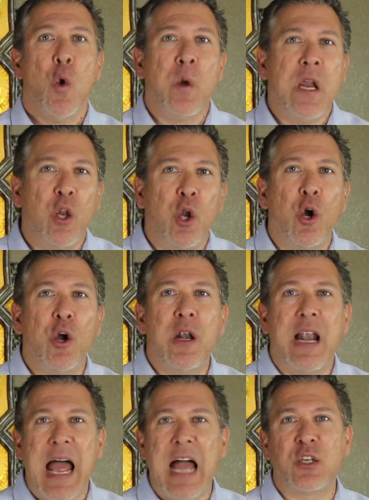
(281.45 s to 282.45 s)
We learned
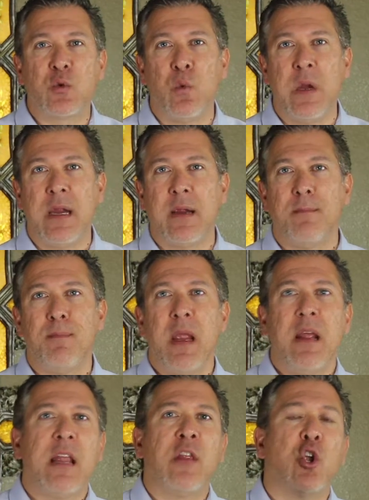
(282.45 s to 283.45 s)
last week
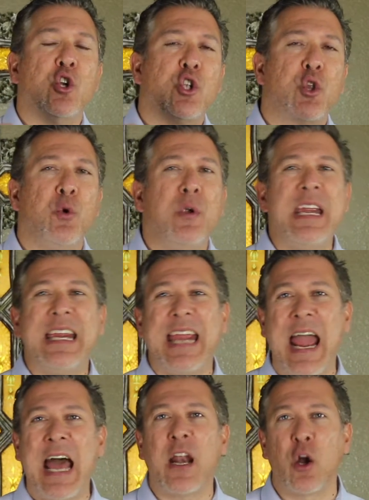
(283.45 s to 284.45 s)
that there's three
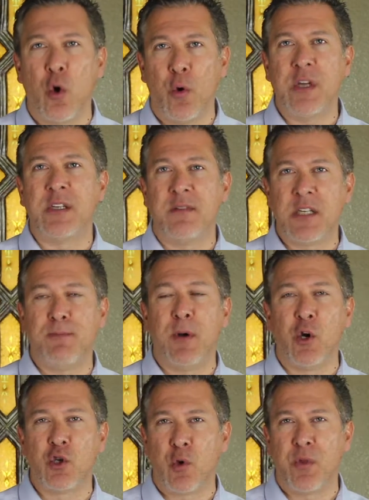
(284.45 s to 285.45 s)
categories of
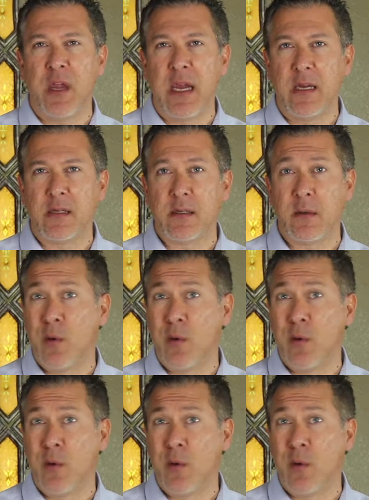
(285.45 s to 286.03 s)
spiritual things.